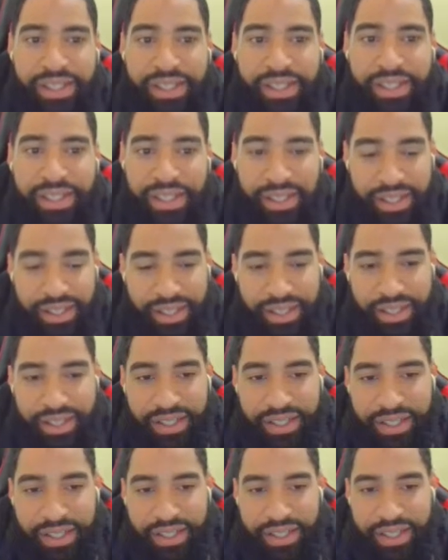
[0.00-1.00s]

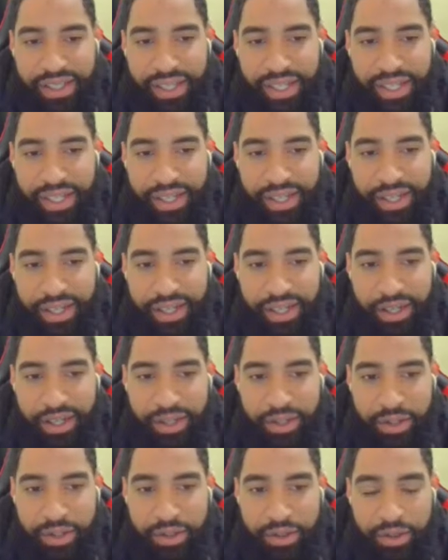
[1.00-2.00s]

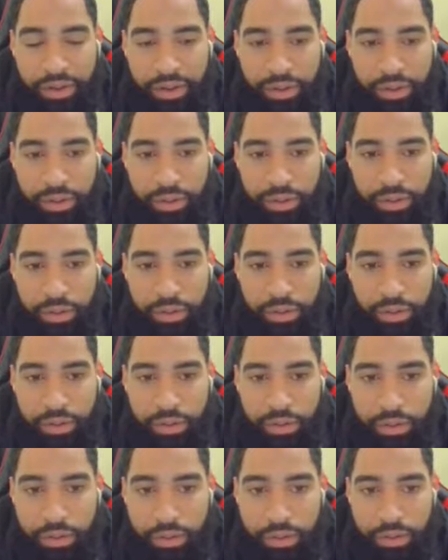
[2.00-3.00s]

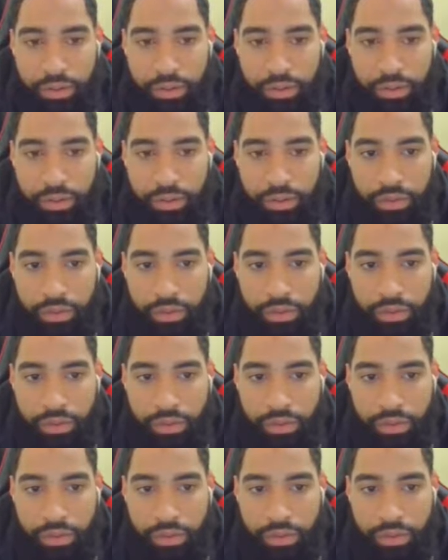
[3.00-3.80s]
[no speech]